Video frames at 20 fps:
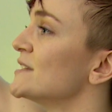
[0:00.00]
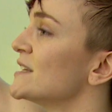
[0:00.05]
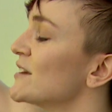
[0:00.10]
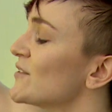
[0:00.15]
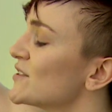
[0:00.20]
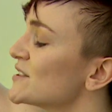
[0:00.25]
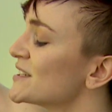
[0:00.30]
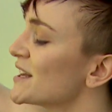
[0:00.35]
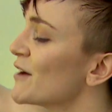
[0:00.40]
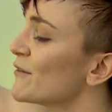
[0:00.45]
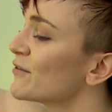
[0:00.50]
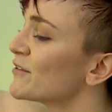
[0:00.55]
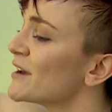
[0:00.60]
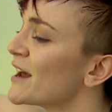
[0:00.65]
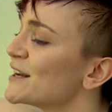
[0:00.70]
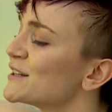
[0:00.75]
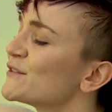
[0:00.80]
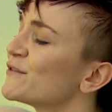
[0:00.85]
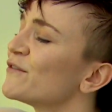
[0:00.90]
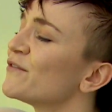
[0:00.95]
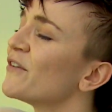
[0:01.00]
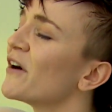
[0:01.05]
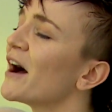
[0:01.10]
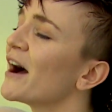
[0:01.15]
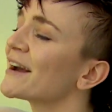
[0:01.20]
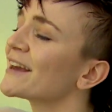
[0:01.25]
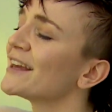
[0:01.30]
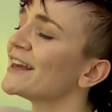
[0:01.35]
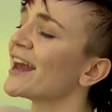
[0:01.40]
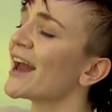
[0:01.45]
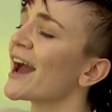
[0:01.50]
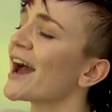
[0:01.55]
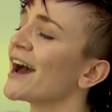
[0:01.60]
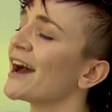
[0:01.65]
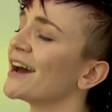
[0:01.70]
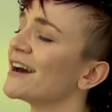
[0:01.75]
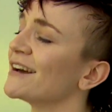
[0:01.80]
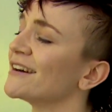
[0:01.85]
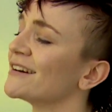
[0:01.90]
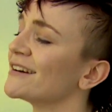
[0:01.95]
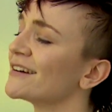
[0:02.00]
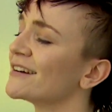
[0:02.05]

Give yourself a nice yeah.